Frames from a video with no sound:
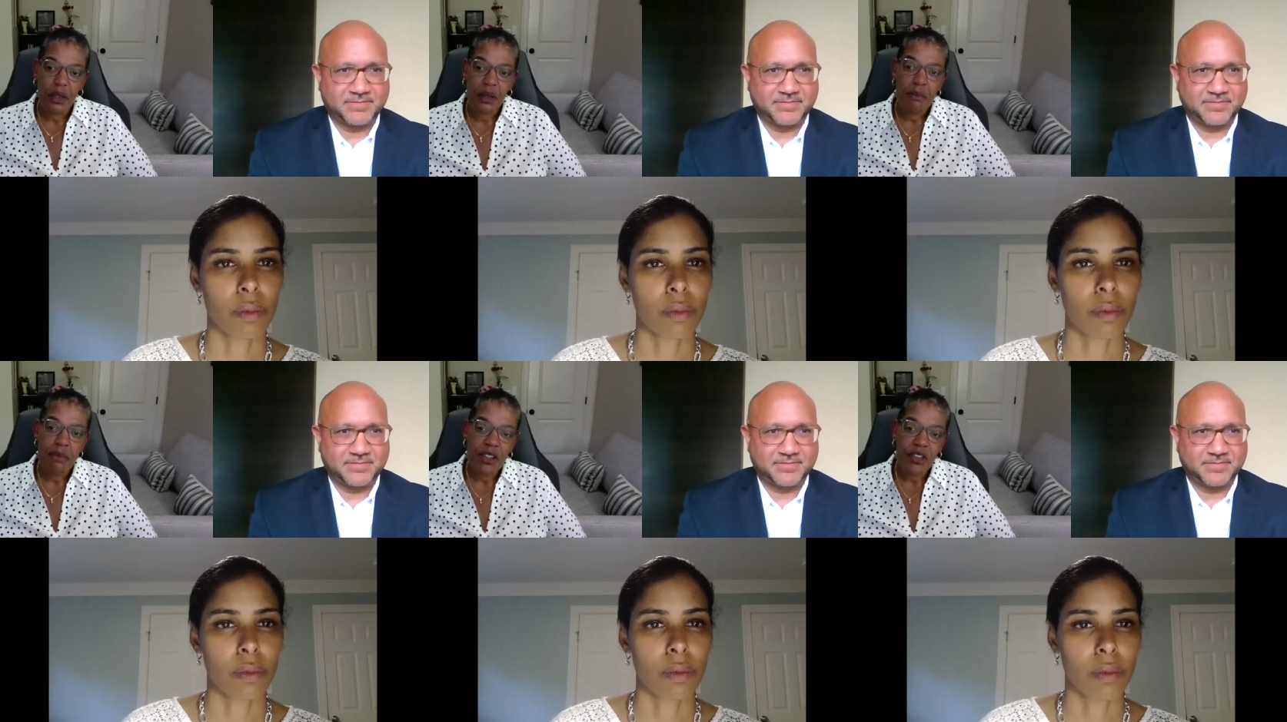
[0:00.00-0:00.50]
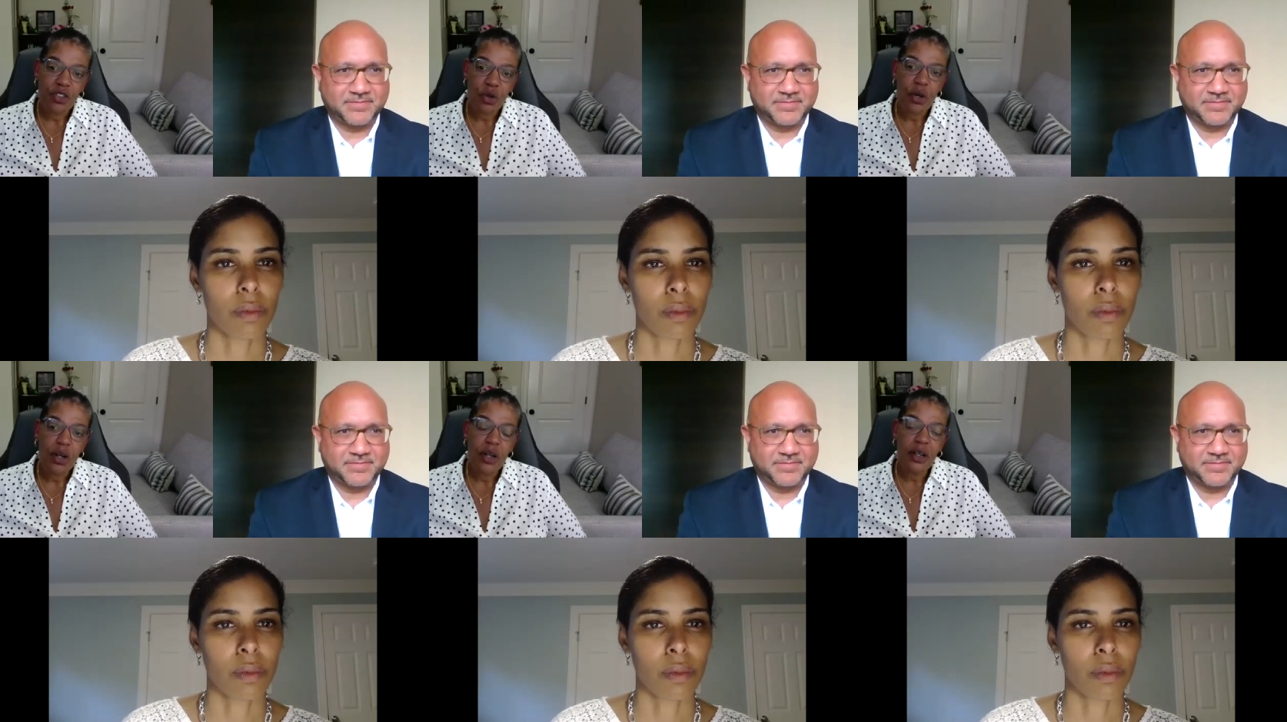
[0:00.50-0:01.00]
Speaker 1: Be
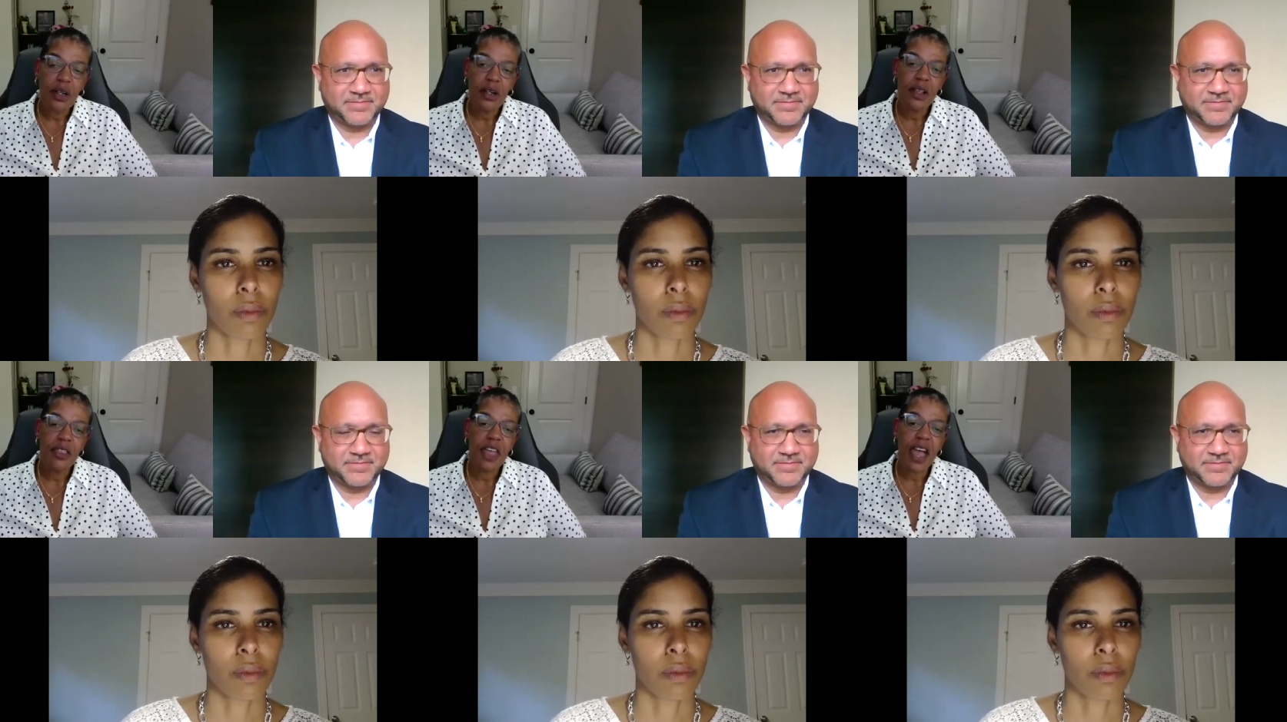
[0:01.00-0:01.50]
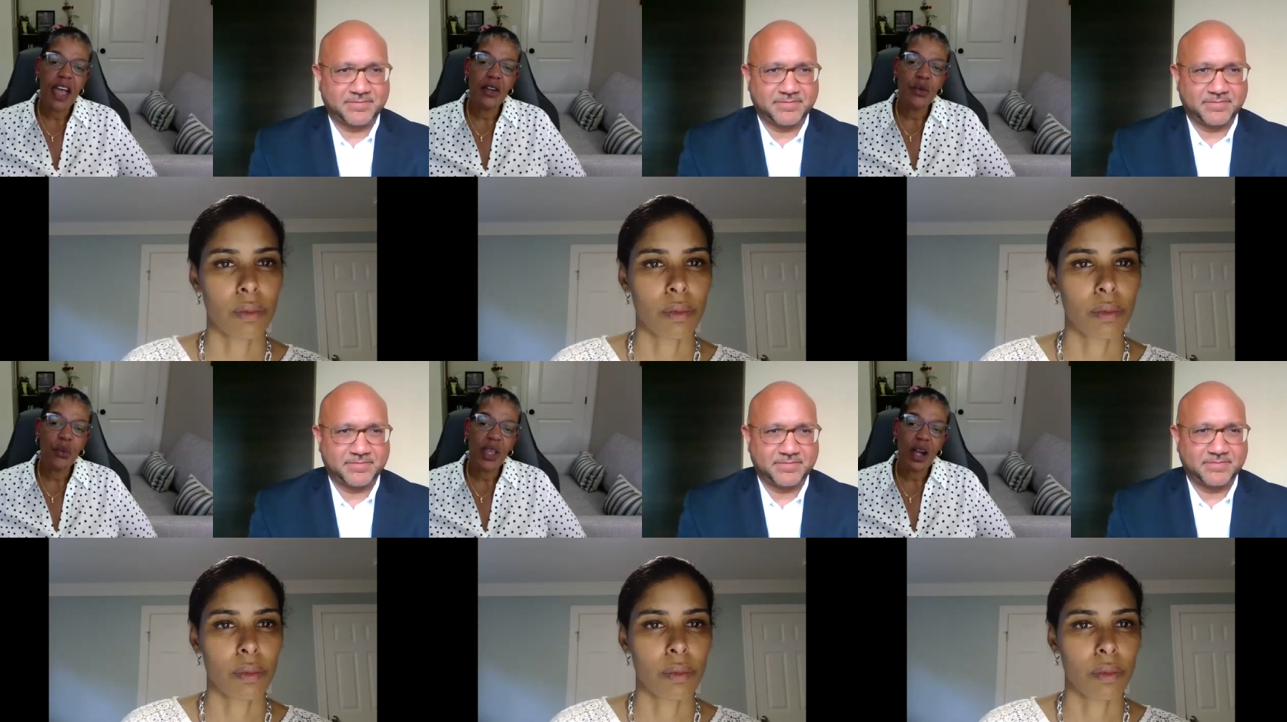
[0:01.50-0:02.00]
sure that
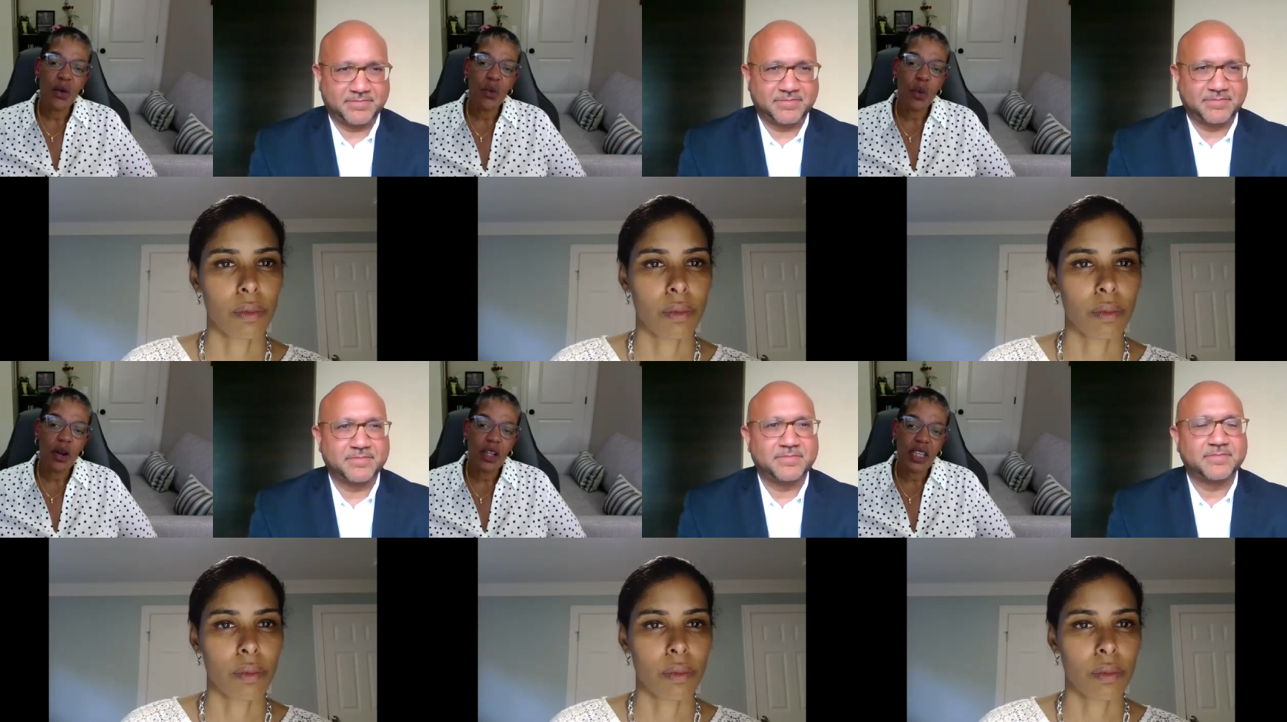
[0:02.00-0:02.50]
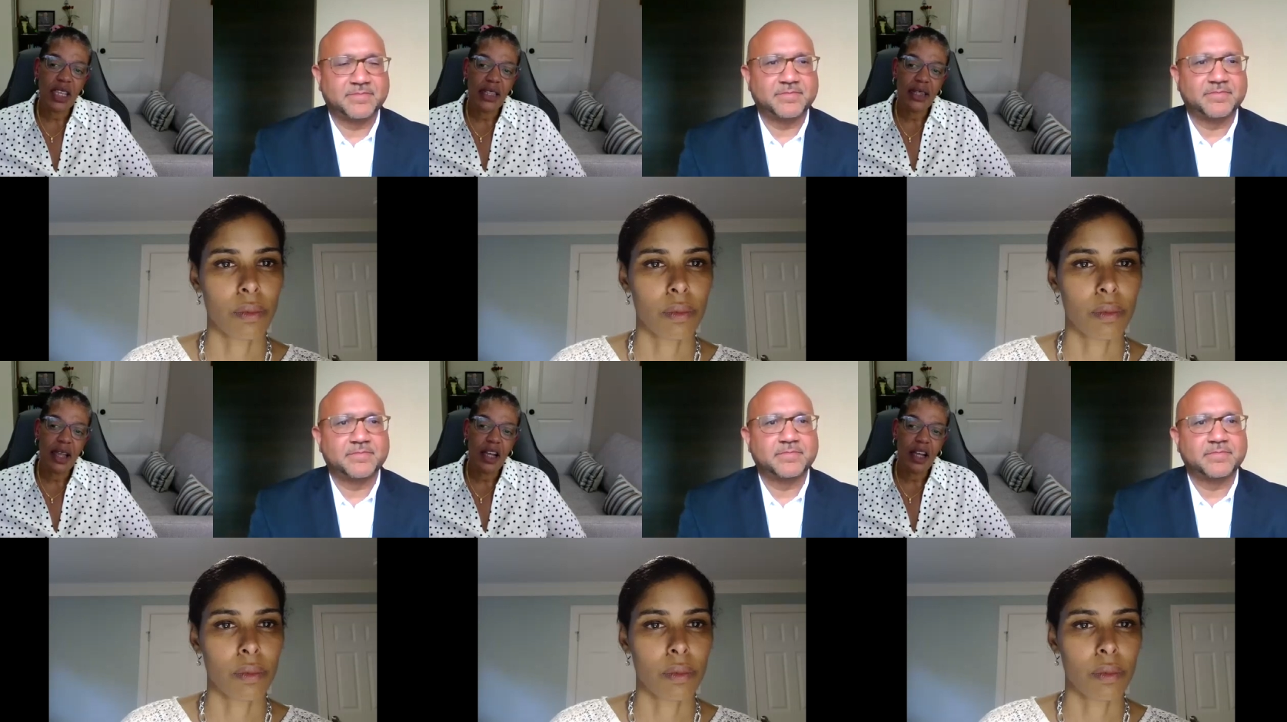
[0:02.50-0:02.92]
we are working not